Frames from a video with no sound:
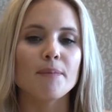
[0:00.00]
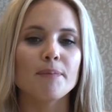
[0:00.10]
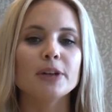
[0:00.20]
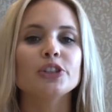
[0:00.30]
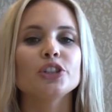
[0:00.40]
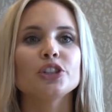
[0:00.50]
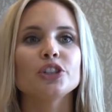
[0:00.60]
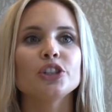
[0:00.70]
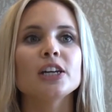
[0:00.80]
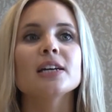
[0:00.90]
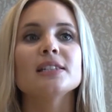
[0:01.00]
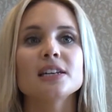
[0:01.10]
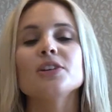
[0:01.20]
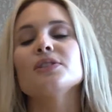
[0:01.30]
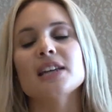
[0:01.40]
But she
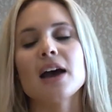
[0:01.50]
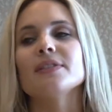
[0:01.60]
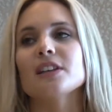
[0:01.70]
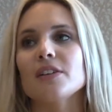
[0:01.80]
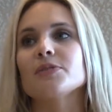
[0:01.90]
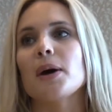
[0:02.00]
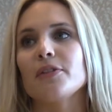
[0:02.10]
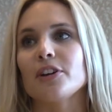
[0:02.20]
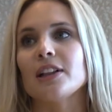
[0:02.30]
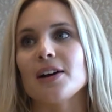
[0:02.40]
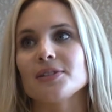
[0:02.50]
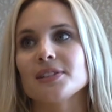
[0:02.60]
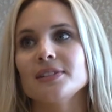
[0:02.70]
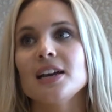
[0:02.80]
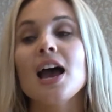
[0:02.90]
continues to have a soft spot for
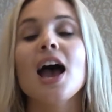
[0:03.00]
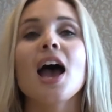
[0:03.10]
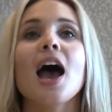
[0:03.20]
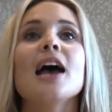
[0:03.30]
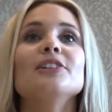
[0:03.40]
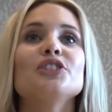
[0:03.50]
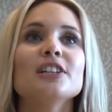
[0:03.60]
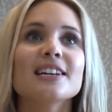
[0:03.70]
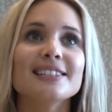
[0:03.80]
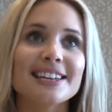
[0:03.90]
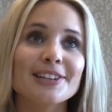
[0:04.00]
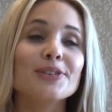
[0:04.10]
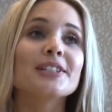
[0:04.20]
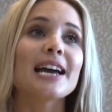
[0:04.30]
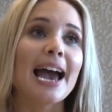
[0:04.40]
Klaus. And she
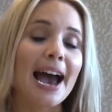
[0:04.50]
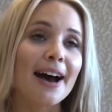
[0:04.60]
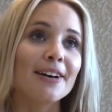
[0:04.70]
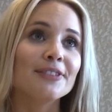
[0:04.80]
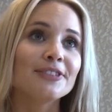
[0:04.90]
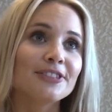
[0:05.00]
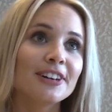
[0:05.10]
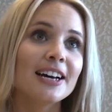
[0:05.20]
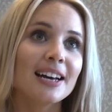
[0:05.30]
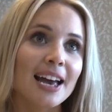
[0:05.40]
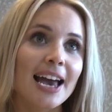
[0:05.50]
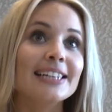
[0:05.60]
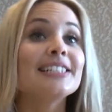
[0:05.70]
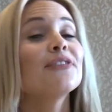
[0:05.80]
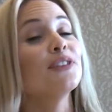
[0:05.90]
continues to have
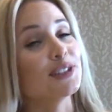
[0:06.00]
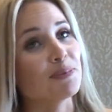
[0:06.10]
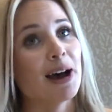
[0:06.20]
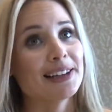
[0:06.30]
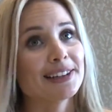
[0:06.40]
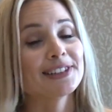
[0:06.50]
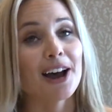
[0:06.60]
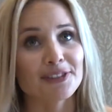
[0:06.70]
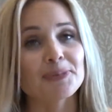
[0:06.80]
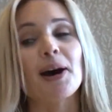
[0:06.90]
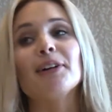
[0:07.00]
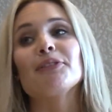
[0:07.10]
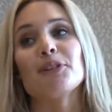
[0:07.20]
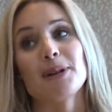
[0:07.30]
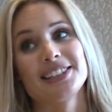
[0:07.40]
a different soft
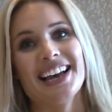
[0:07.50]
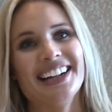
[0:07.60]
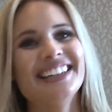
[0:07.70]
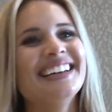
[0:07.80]
spot for Marcel.